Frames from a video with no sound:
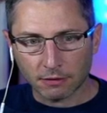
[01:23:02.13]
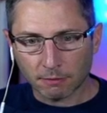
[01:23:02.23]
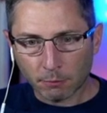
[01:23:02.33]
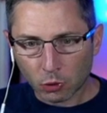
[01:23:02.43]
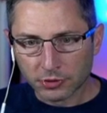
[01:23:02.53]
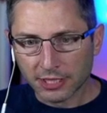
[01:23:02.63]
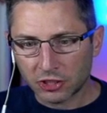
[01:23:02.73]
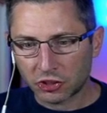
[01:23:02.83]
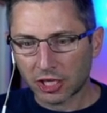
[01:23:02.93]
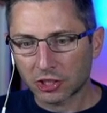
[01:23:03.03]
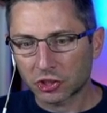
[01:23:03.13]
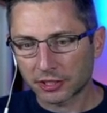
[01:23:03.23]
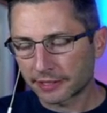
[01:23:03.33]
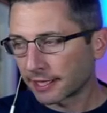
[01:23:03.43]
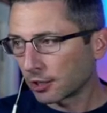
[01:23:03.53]
multi-junction
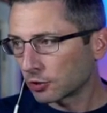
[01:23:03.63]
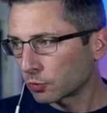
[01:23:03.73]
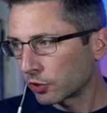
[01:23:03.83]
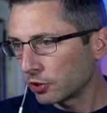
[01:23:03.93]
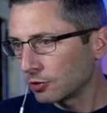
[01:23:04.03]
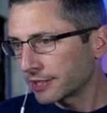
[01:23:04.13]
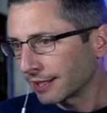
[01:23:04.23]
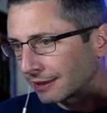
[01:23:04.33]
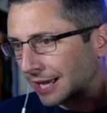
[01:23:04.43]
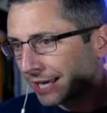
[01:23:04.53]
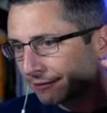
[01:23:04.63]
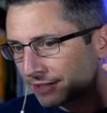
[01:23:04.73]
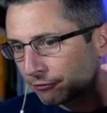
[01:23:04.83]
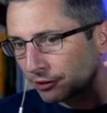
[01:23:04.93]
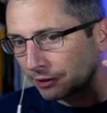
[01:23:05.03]
cells where you're using a lot of
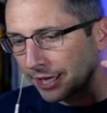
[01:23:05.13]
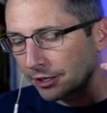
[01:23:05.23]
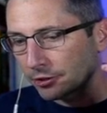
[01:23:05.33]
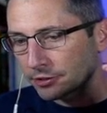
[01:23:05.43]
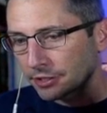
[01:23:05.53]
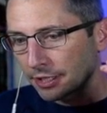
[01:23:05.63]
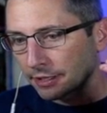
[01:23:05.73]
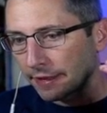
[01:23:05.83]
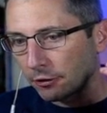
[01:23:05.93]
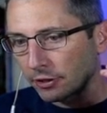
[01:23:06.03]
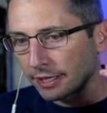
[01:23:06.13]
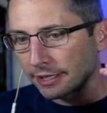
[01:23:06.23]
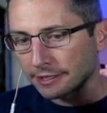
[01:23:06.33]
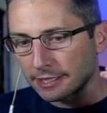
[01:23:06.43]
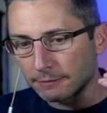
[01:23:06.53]
different layers that are getting
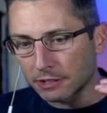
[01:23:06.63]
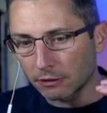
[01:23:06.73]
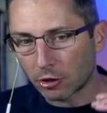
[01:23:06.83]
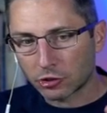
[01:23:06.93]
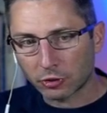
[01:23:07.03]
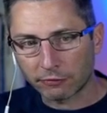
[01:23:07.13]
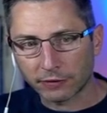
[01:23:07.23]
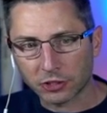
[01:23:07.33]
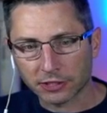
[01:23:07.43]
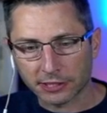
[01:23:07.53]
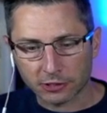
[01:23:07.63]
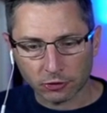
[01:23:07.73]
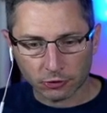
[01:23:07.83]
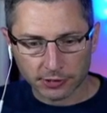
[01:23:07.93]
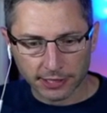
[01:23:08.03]
us up to larger efficiency. So
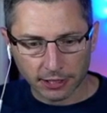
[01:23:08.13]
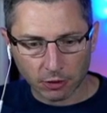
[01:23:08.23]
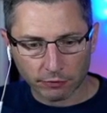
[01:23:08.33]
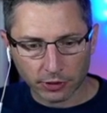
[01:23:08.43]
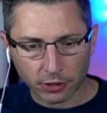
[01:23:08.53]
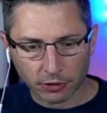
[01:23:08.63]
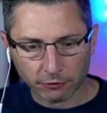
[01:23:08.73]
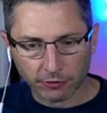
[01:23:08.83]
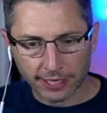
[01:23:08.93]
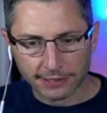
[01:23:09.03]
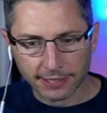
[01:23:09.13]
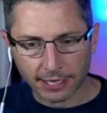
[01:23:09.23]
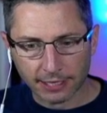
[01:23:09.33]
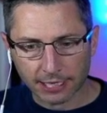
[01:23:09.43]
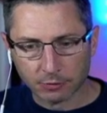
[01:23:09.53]
you'll see over here on the right
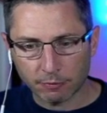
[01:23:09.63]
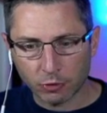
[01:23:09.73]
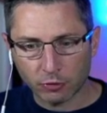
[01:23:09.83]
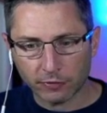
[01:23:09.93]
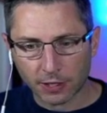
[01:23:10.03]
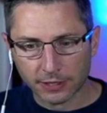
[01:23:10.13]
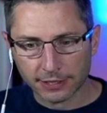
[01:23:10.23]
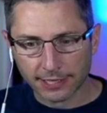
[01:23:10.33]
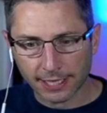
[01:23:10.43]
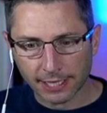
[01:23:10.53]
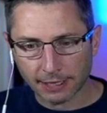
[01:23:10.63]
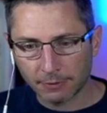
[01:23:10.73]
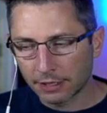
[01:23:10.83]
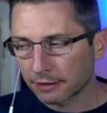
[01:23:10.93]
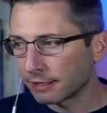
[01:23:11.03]
side, as we move on in time,
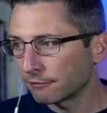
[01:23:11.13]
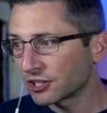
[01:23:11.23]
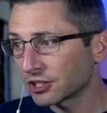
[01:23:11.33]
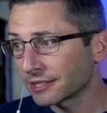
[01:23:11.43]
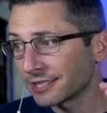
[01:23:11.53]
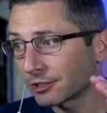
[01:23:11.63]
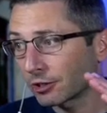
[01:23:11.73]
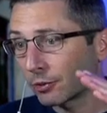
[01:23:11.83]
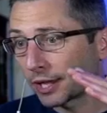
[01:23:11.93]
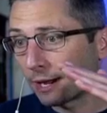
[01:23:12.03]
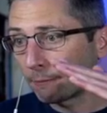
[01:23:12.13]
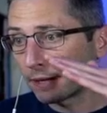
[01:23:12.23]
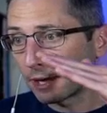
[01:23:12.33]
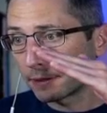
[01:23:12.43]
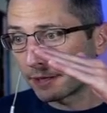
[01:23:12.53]
the efficiencies are going up and
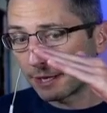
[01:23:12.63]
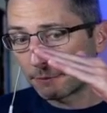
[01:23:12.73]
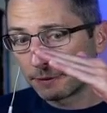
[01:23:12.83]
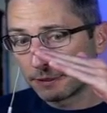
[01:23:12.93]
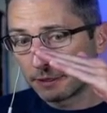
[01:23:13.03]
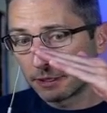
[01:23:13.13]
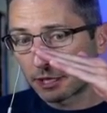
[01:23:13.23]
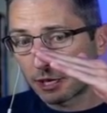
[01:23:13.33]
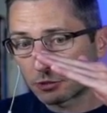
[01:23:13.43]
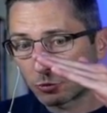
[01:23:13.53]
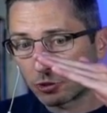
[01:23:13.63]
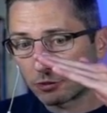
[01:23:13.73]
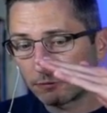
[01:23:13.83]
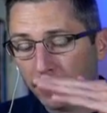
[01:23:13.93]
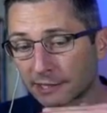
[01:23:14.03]
up and up because
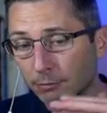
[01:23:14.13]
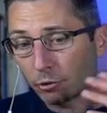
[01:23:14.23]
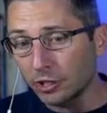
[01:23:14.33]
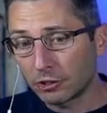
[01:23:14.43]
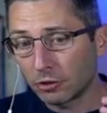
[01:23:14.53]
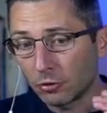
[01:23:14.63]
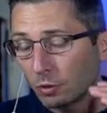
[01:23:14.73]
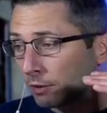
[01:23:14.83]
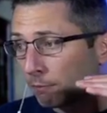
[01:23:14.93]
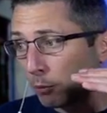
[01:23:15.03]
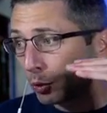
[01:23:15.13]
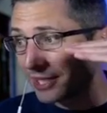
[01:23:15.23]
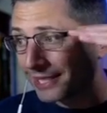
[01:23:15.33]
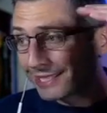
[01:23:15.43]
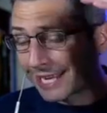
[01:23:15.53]
we're exploring new
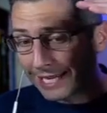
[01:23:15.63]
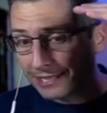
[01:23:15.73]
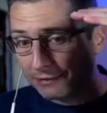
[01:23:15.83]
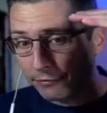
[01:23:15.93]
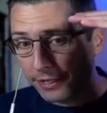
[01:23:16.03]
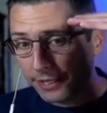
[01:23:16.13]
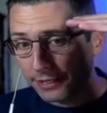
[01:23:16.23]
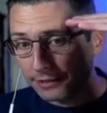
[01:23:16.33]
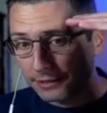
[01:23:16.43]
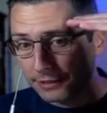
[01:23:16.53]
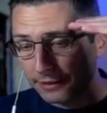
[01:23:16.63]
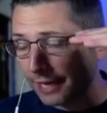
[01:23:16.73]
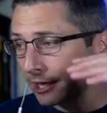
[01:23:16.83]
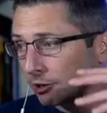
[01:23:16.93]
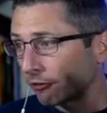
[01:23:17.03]
multi-stacks of things
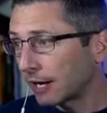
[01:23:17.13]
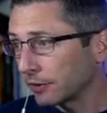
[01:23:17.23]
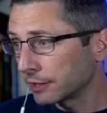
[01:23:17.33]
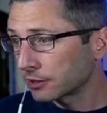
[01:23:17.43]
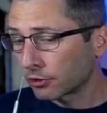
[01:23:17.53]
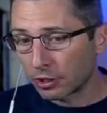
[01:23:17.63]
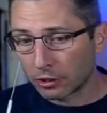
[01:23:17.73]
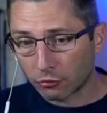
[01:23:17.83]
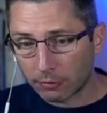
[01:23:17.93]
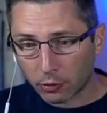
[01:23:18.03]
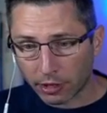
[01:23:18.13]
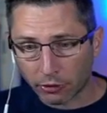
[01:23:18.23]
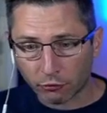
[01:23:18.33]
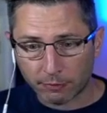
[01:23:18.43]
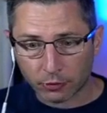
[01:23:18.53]
that get around this
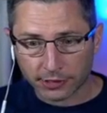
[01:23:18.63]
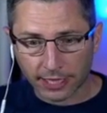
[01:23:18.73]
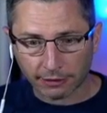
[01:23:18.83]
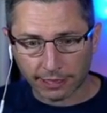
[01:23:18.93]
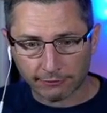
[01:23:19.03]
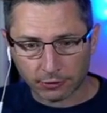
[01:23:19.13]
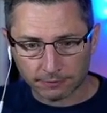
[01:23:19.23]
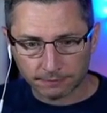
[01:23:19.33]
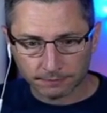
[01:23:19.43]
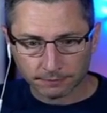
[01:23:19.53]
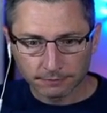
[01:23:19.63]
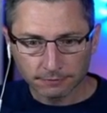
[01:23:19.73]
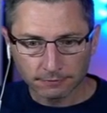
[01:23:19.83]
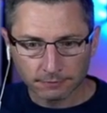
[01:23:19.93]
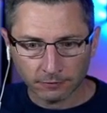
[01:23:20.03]
33.3% level,
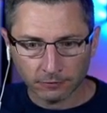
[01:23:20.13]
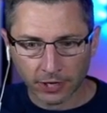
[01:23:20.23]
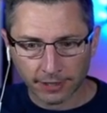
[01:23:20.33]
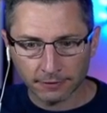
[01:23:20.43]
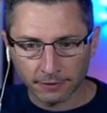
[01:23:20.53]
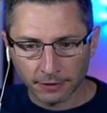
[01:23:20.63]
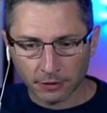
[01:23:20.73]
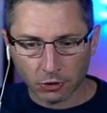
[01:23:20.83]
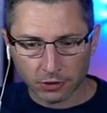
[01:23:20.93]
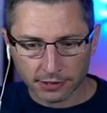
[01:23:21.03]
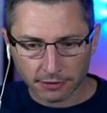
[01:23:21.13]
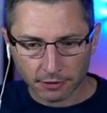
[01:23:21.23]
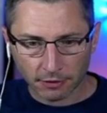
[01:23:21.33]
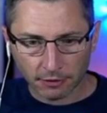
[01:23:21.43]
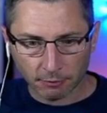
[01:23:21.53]
right? Notice
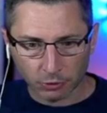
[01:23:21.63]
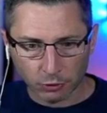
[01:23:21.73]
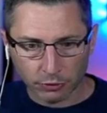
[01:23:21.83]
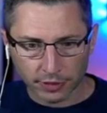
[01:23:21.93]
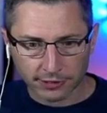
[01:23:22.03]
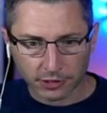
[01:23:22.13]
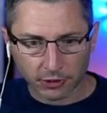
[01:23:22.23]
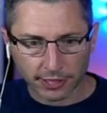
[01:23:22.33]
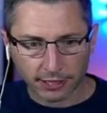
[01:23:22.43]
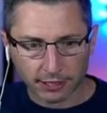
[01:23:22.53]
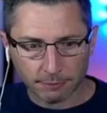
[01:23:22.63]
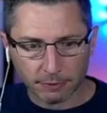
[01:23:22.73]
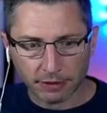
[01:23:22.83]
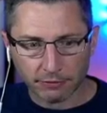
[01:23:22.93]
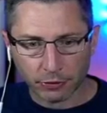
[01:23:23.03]
the blue things aren't getting up
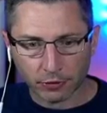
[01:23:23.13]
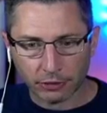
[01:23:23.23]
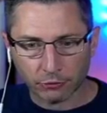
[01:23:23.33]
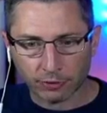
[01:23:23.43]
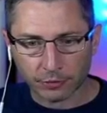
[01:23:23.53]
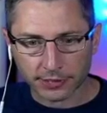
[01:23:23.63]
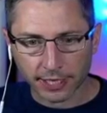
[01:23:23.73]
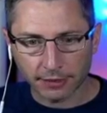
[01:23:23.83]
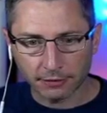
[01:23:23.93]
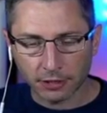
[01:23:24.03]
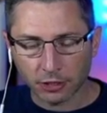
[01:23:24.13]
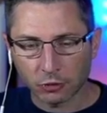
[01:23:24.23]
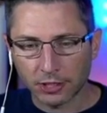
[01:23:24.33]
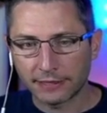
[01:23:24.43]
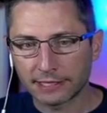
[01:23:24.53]
above 33%. You
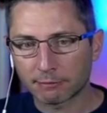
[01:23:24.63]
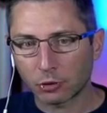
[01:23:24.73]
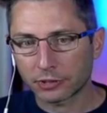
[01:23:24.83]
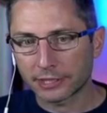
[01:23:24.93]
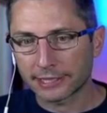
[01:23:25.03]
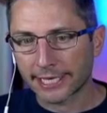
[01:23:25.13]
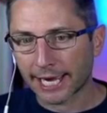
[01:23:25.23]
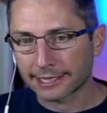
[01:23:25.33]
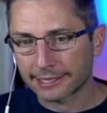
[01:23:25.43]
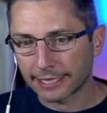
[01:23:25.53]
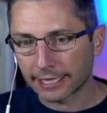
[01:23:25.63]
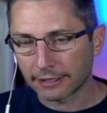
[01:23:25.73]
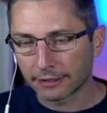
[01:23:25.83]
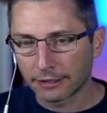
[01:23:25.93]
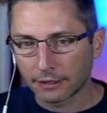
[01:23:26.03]
need these multi-stacks to
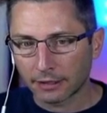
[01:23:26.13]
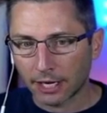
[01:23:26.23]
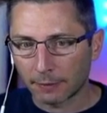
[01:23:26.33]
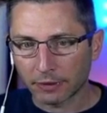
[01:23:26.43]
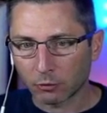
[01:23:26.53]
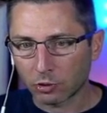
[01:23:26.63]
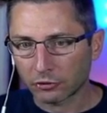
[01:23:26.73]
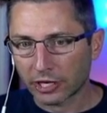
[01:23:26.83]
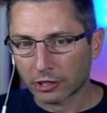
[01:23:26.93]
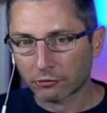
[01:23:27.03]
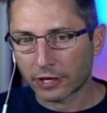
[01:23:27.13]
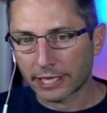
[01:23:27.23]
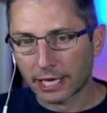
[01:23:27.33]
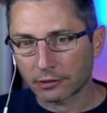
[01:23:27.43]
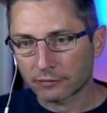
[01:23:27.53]
get up, and the world record right now is